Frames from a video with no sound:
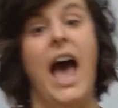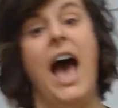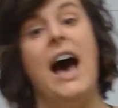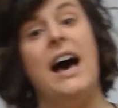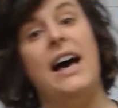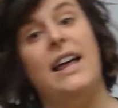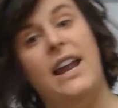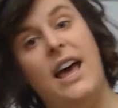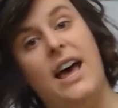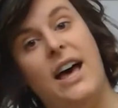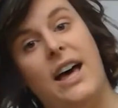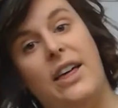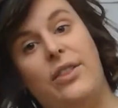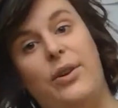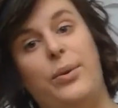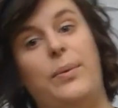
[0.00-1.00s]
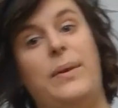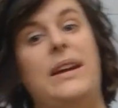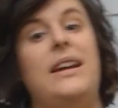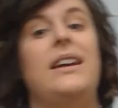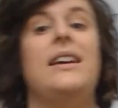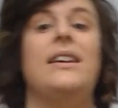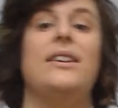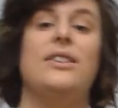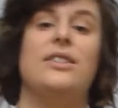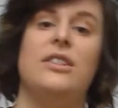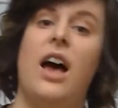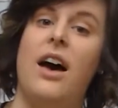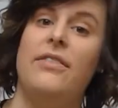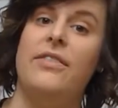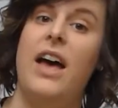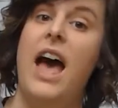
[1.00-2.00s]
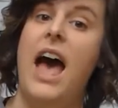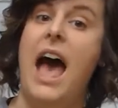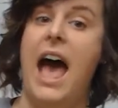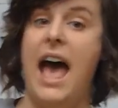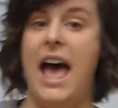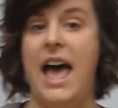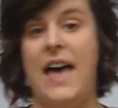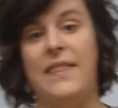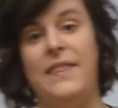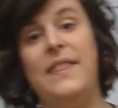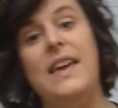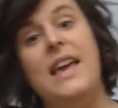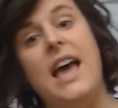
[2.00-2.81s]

Another wheel's off and the